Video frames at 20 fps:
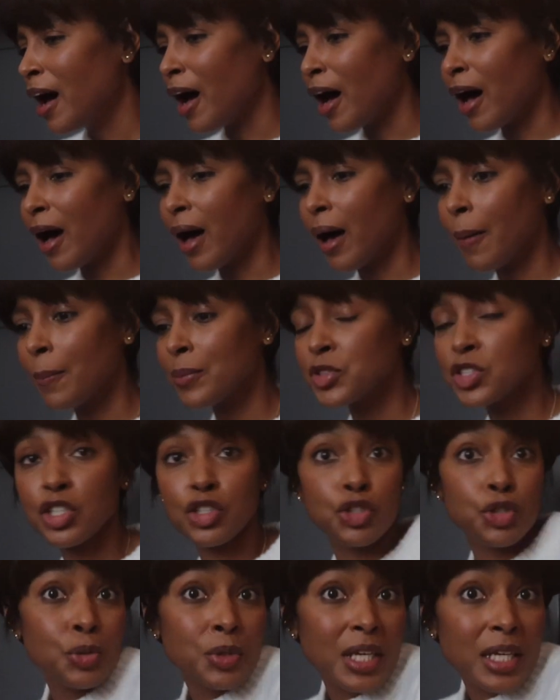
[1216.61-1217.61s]

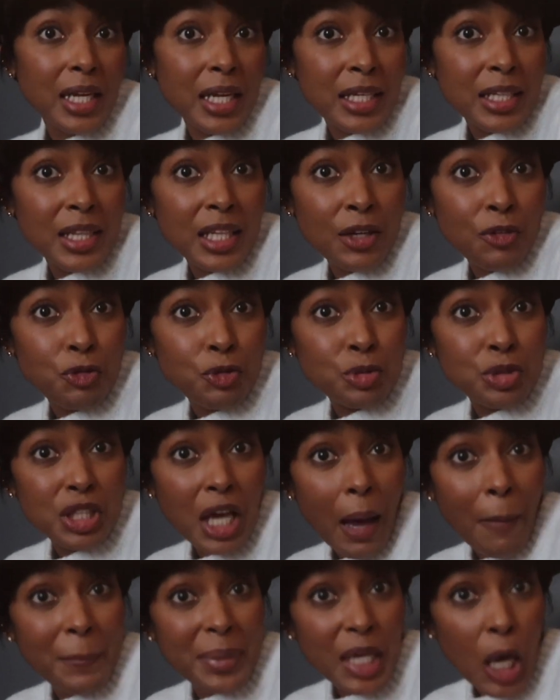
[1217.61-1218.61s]
Did you get anything from
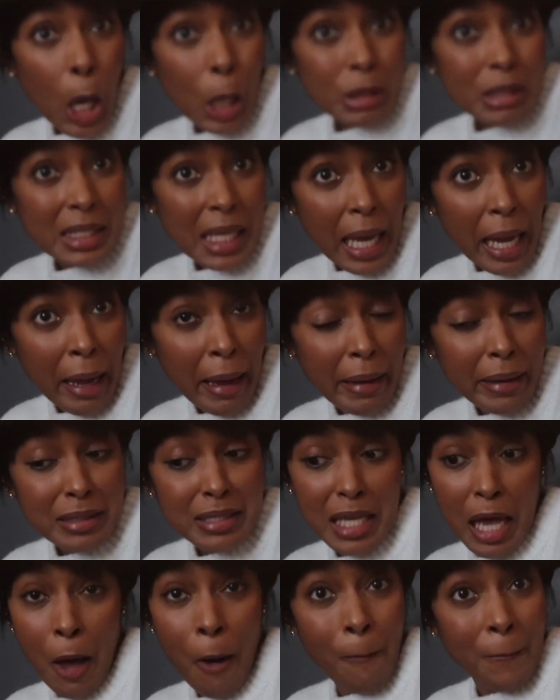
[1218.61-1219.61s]
Shop Beyonce?
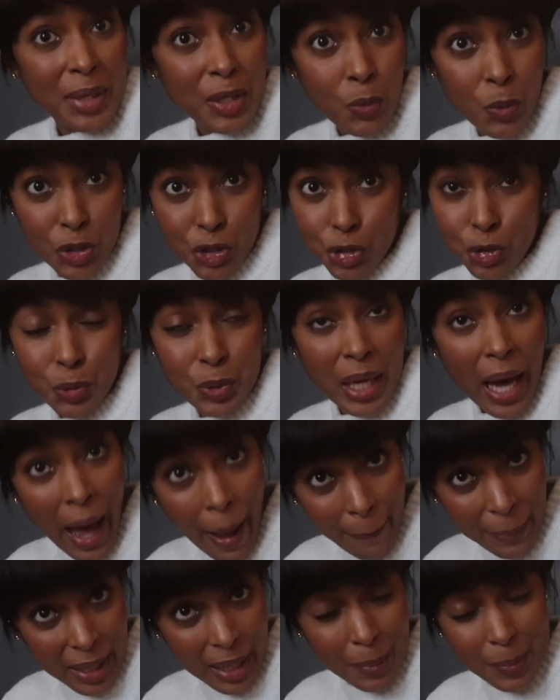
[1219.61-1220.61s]
Tell me what you
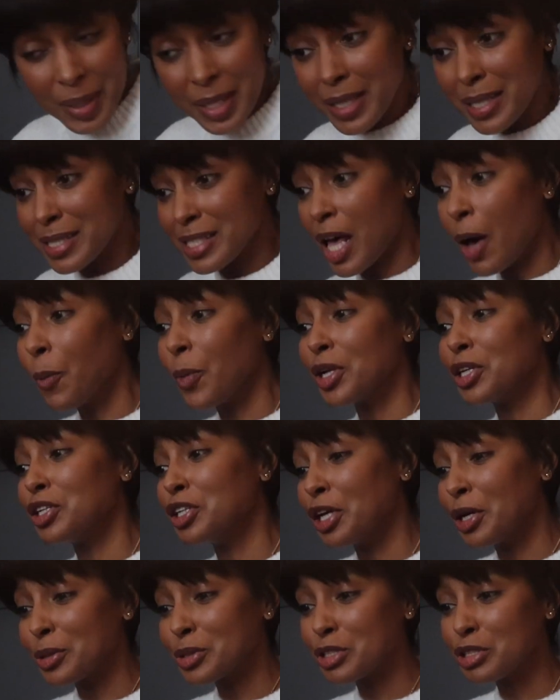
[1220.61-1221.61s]
got, baby, because I want to
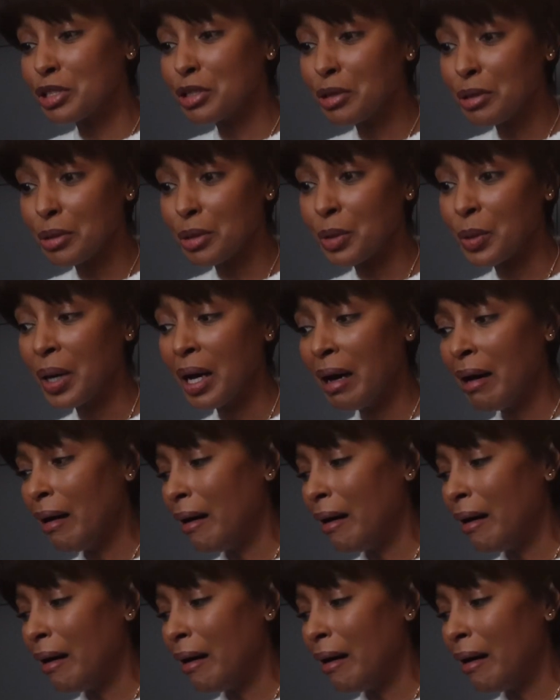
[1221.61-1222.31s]
know too.